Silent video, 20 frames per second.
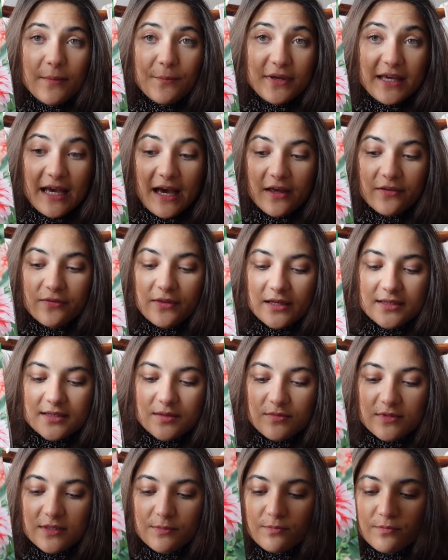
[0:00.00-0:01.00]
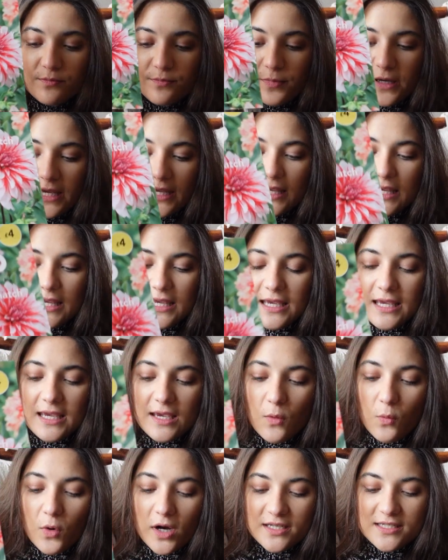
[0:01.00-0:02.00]
But yeah, there's some
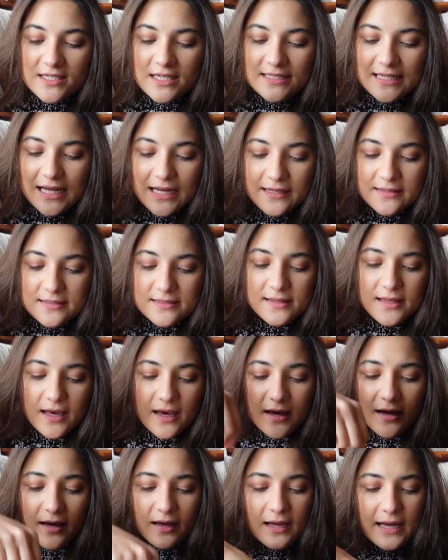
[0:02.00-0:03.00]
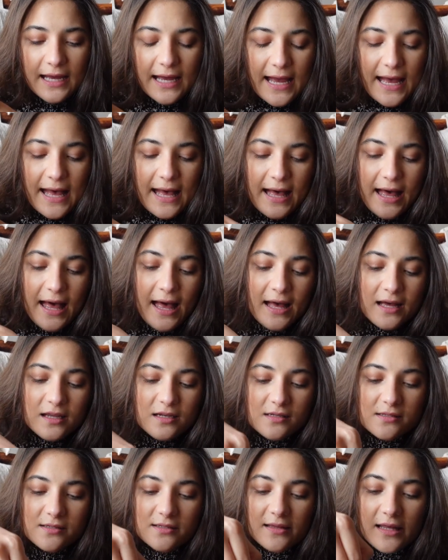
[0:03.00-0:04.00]
pinky whitey dahlias there.
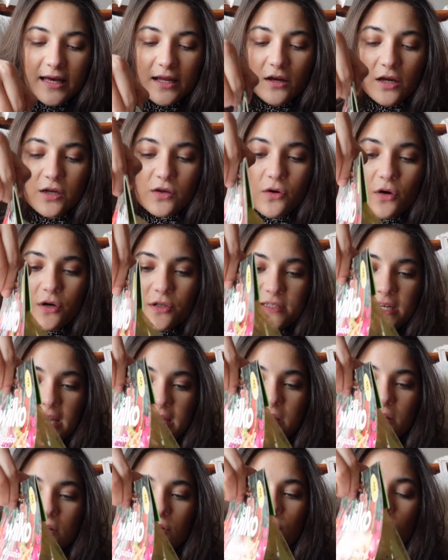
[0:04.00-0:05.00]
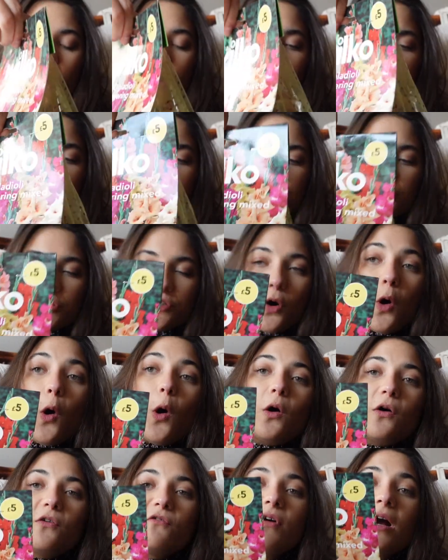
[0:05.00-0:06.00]
And then I got a concoction
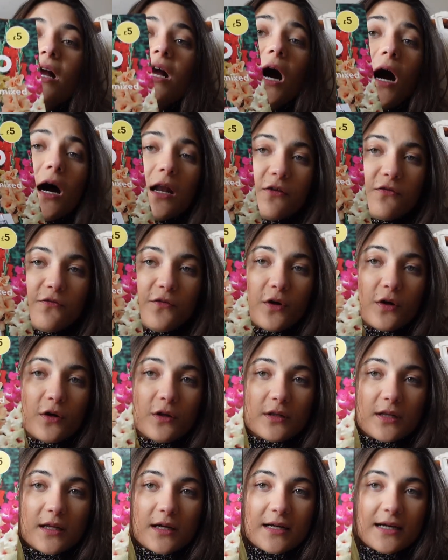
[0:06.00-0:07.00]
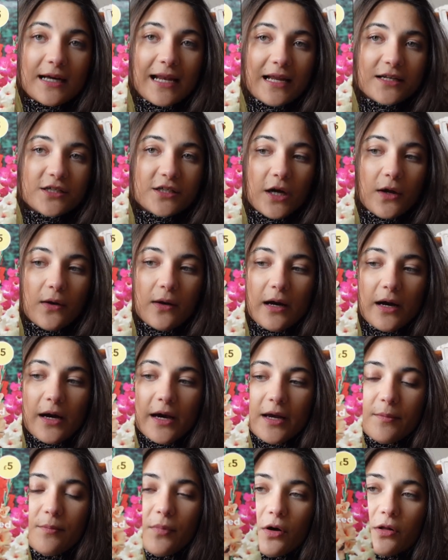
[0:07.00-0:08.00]
of colourful
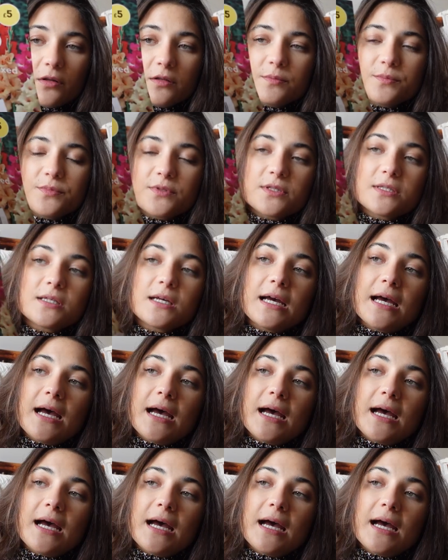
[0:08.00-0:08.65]
gladioli bulbs.